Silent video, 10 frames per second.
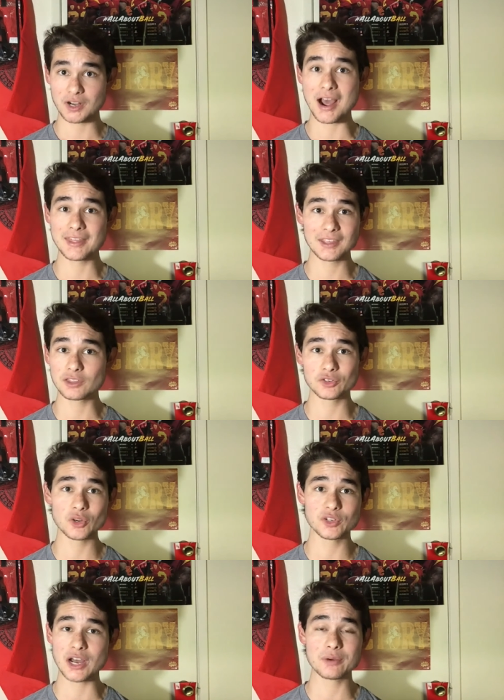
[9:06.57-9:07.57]
I think there's
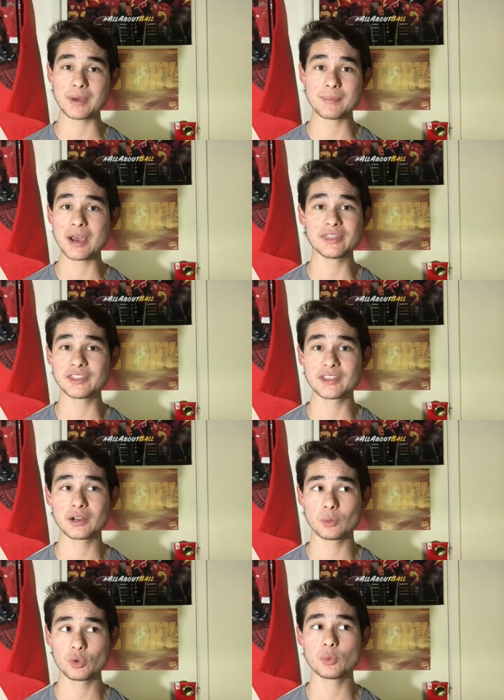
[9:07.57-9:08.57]
no doubt in my mind that there we